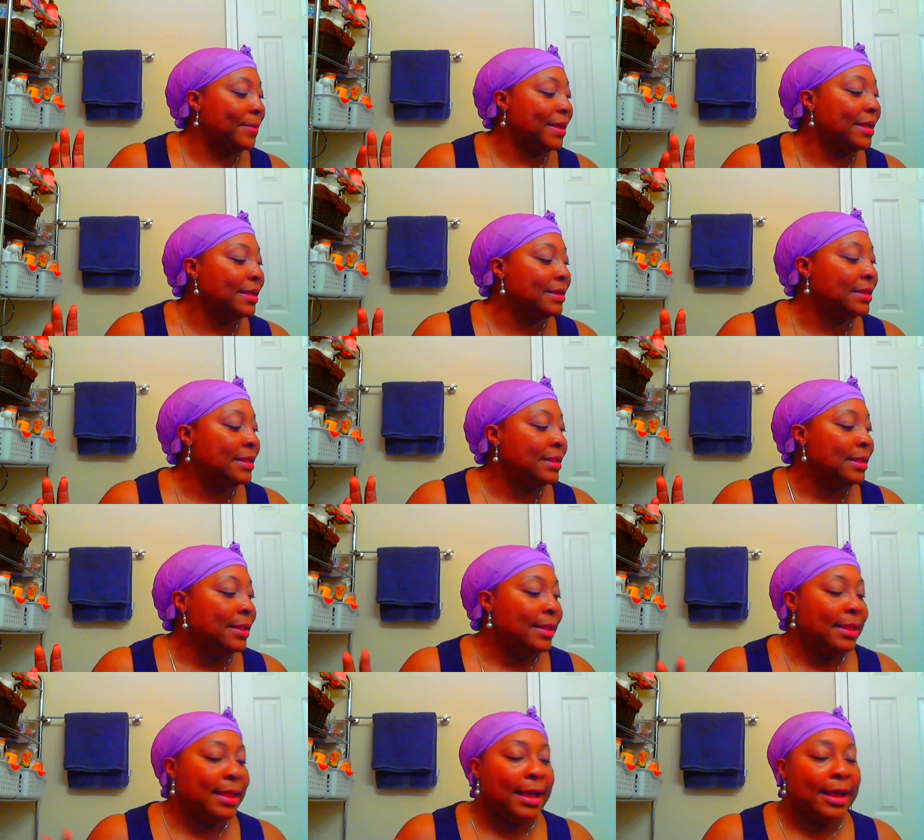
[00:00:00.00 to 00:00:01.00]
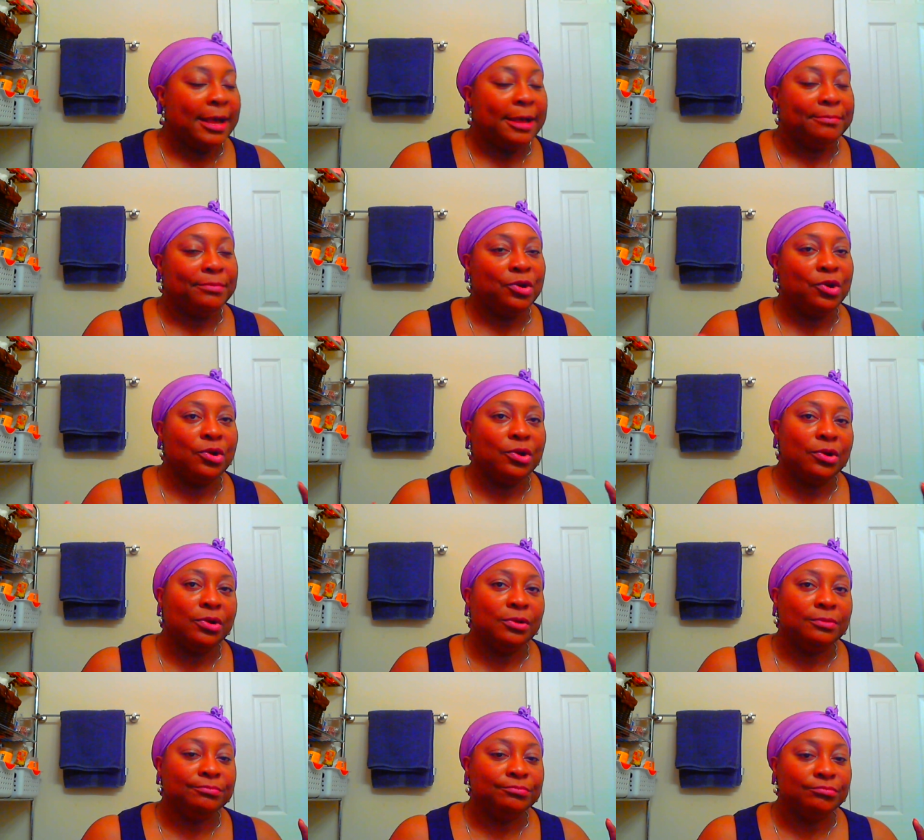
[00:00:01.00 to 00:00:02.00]
But
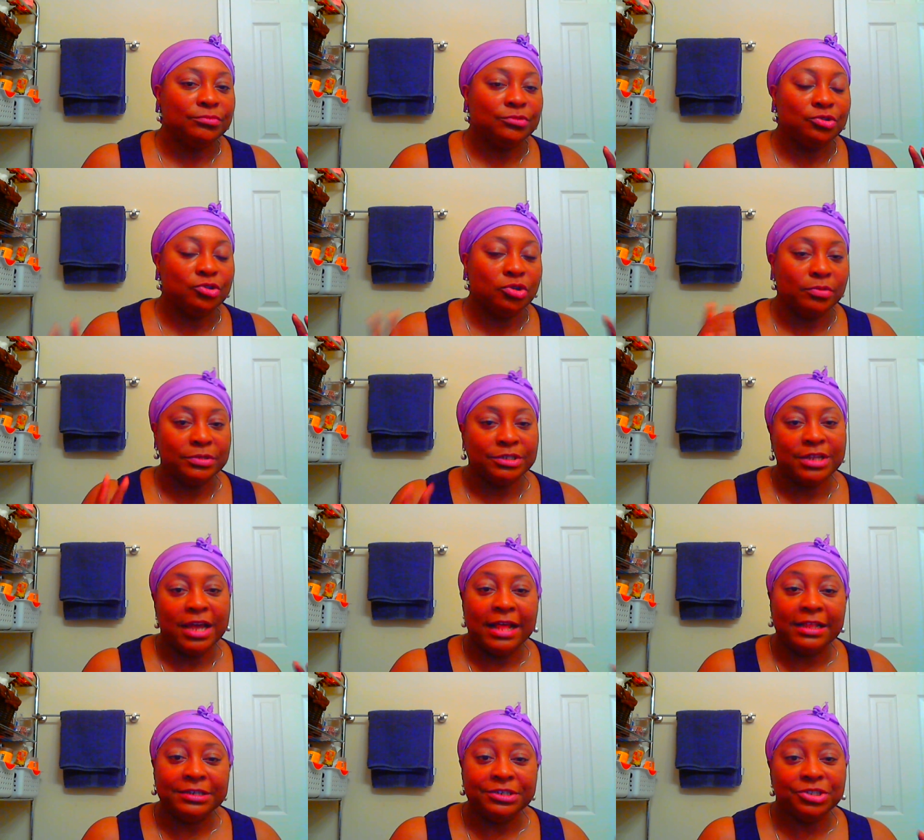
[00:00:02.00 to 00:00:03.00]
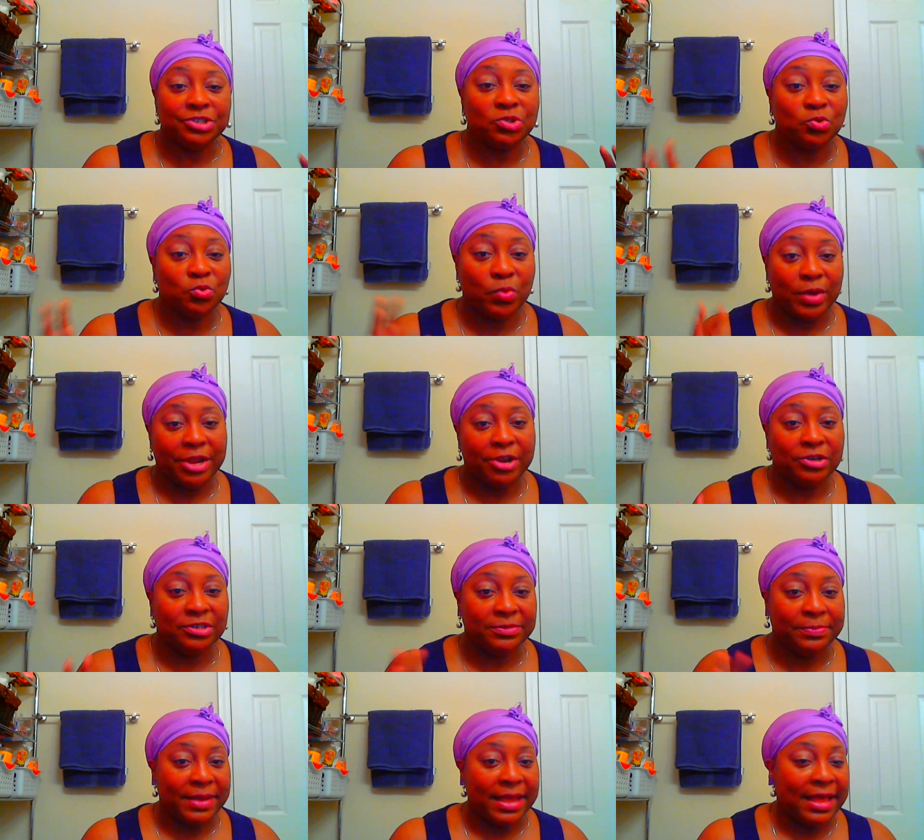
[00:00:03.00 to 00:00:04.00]
her dermatologist swears
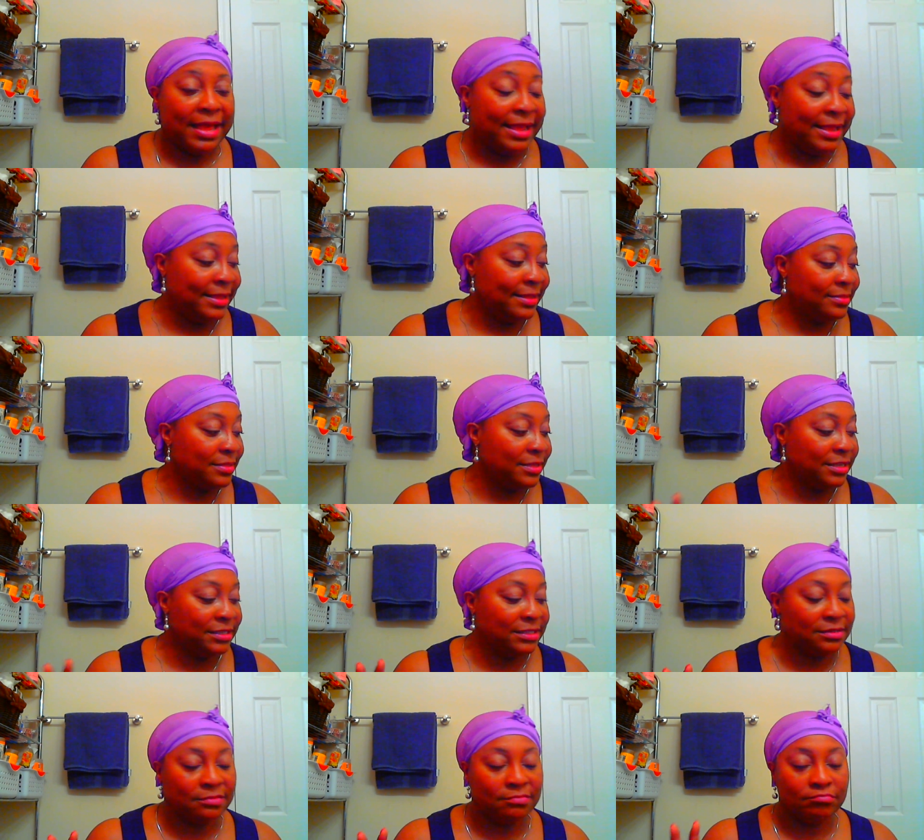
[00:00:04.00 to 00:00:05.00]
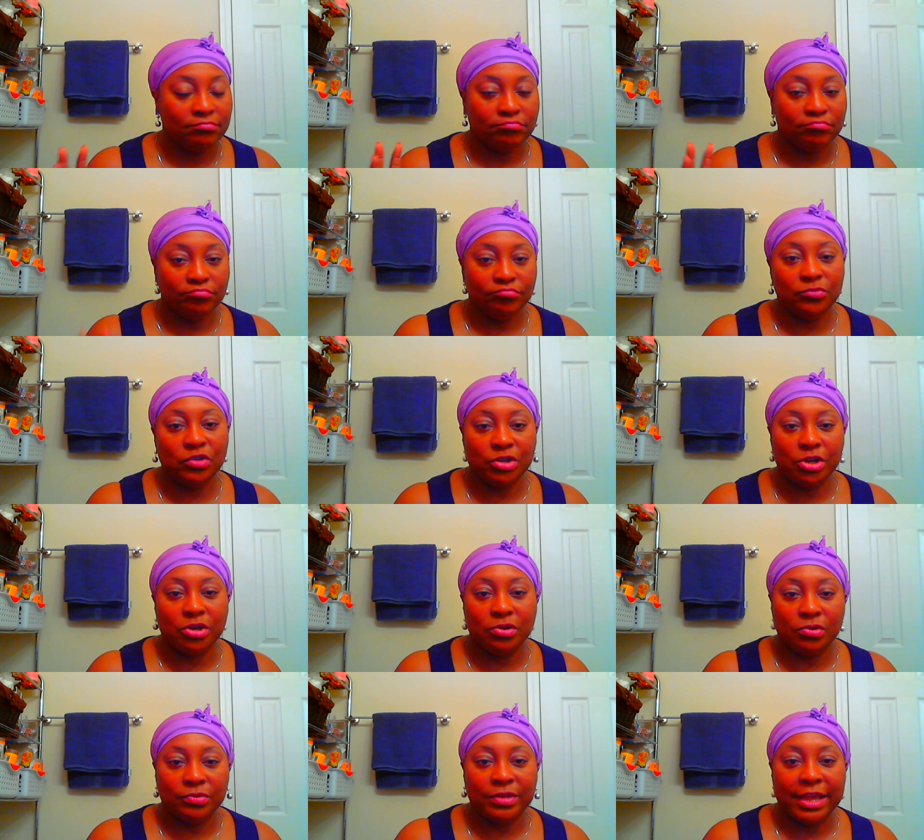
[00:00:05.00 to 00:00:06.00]
by this,
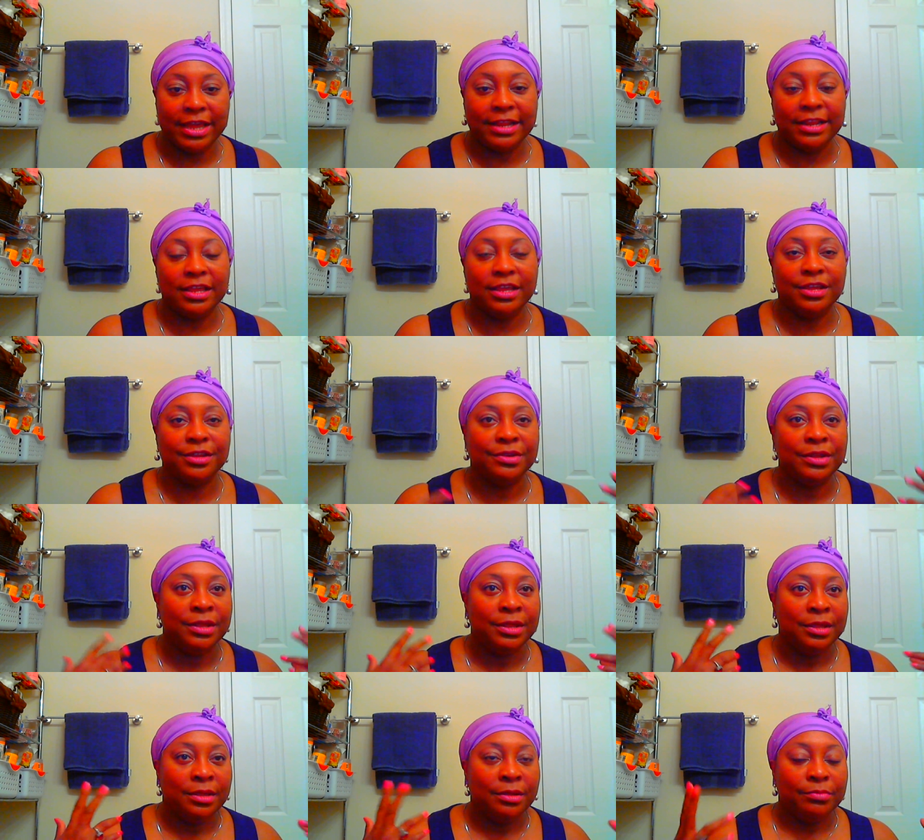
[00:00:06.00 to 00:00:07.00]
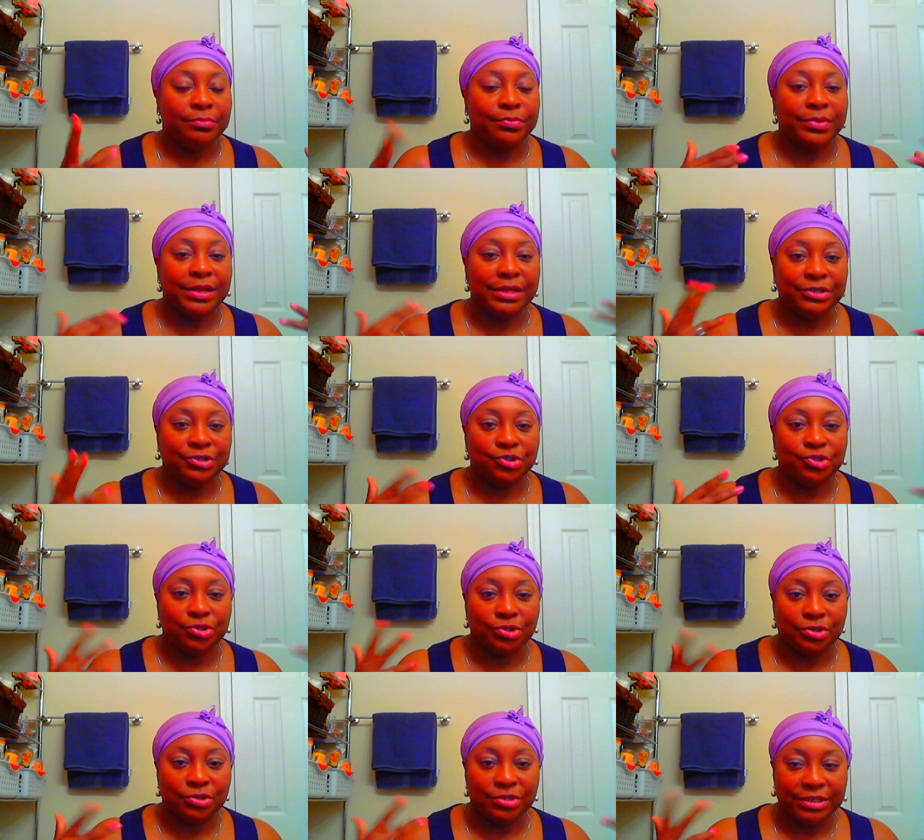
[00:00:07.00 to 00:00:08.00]
that it brings
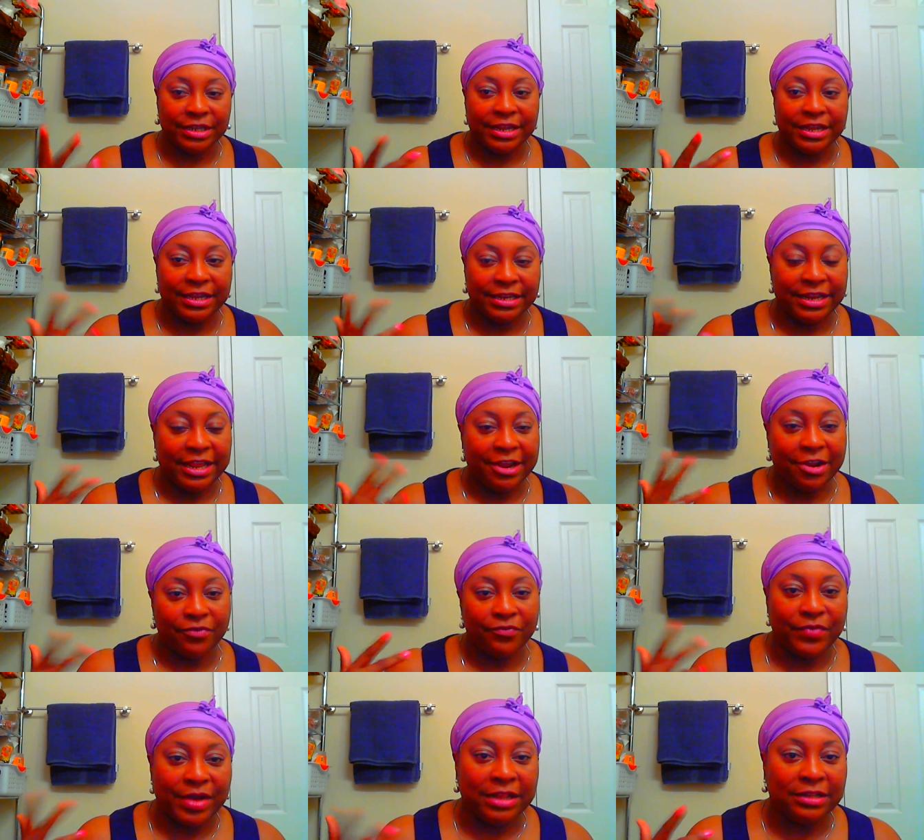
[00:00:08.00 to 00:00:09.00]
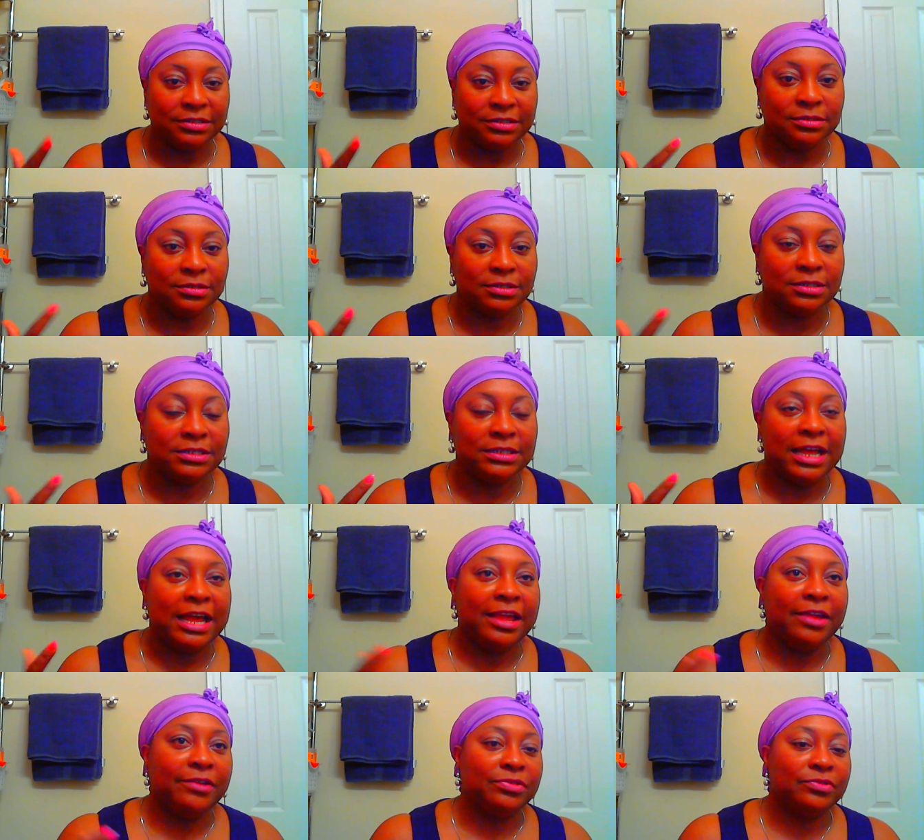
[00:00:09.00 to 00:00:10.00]
your dead hair follicles to
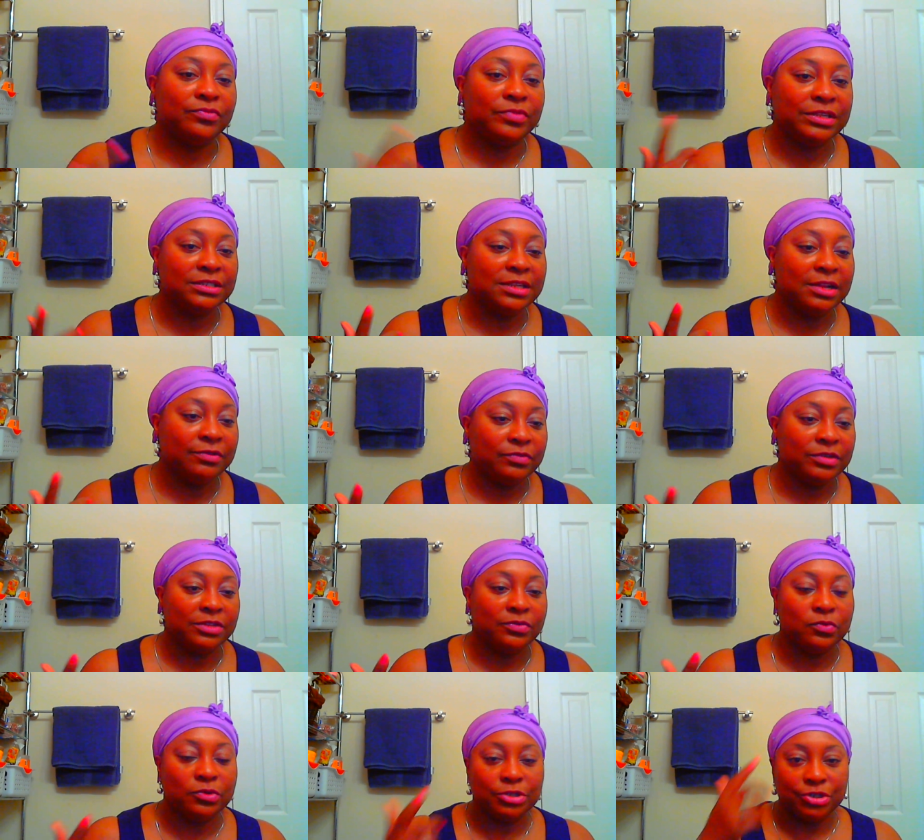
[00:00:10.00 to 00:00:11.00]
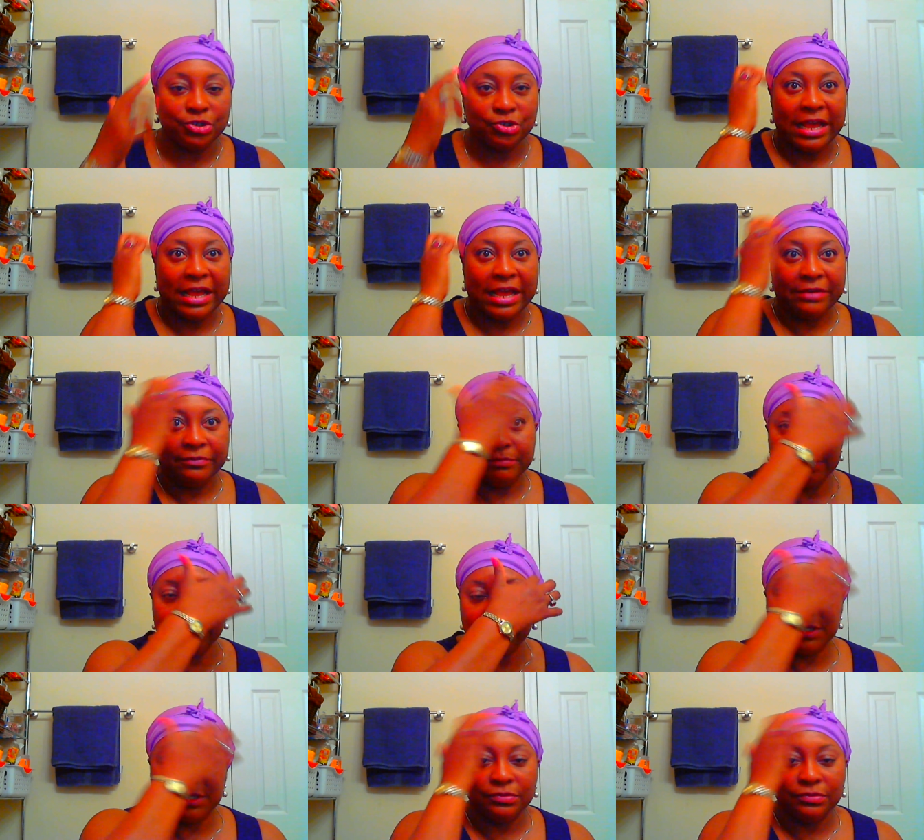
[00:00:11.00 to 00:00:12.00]
life. The reason I really wanted to try it
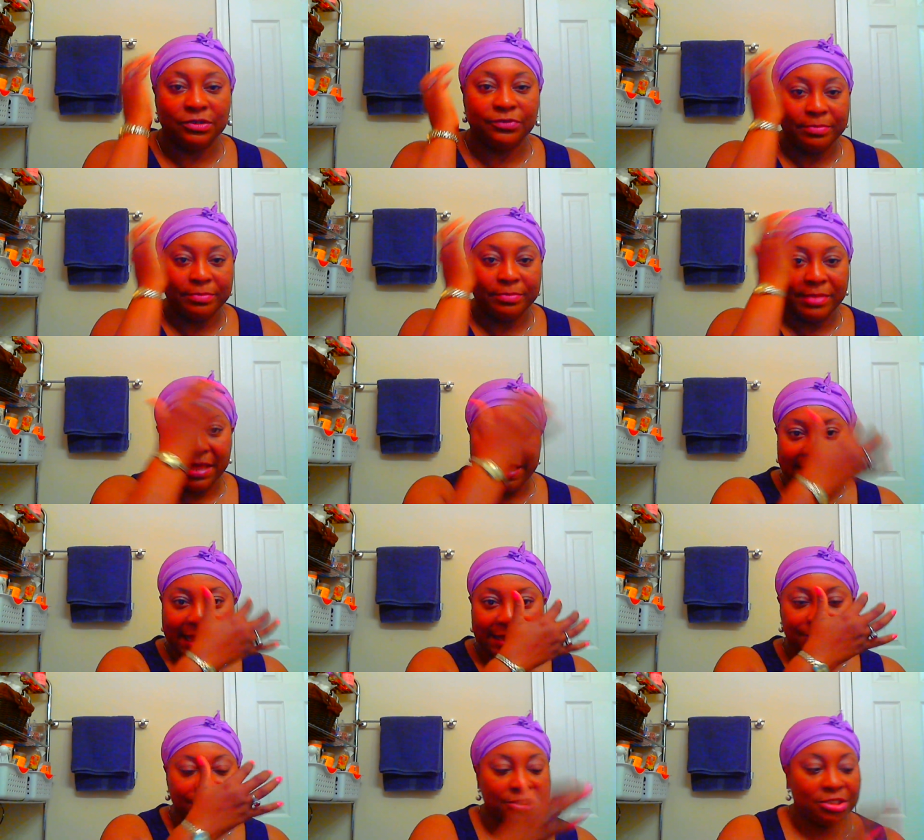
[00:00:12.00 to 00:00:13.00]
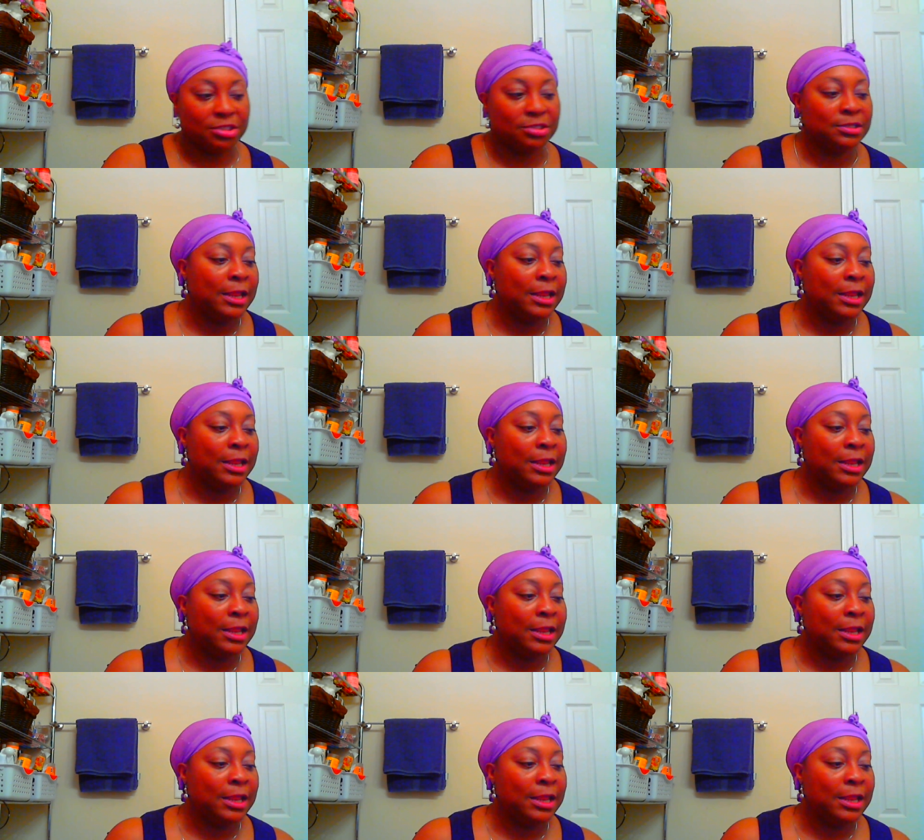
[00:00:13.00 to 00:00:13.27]
mostly was for my edges,